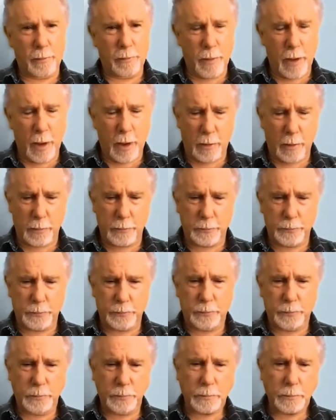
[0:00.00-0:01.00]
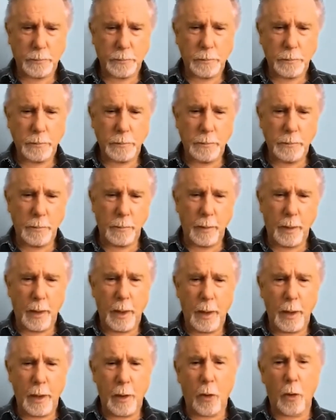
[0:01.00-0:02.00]
valve.
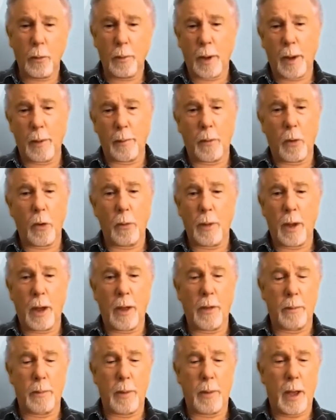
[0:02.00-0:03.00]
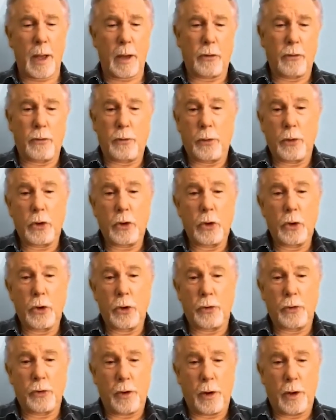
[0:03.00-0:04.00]
All my other markers were
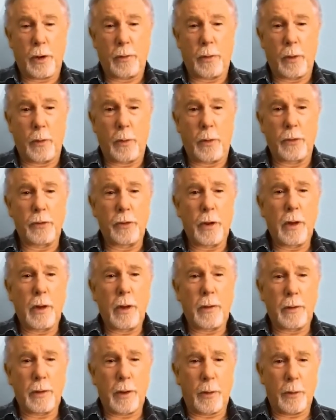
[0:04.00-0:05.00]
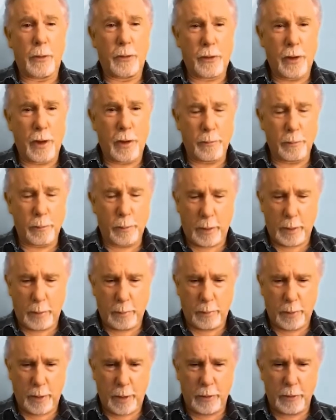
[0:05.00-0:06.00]
good, and always have
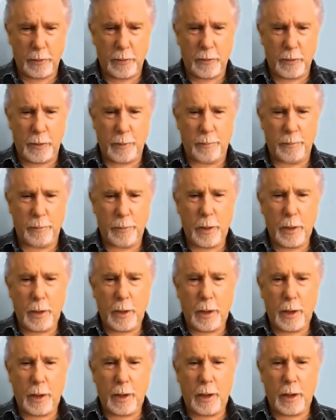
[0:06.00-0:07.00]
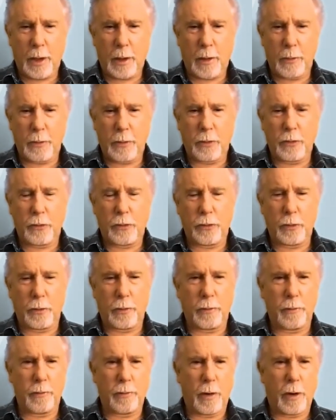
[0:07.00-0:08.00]
been, but
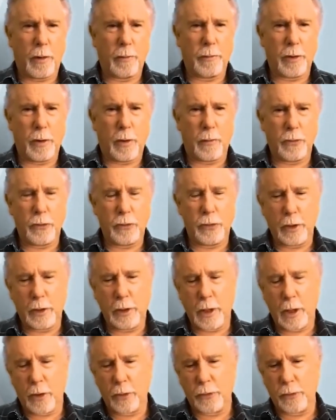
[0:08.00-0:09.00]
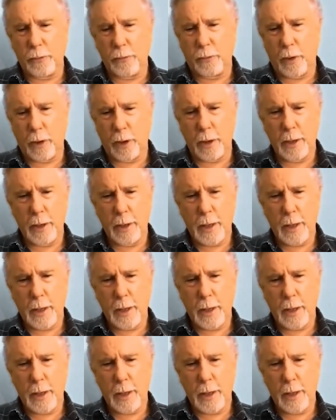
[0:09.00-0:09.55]
the valve had obviously calcified.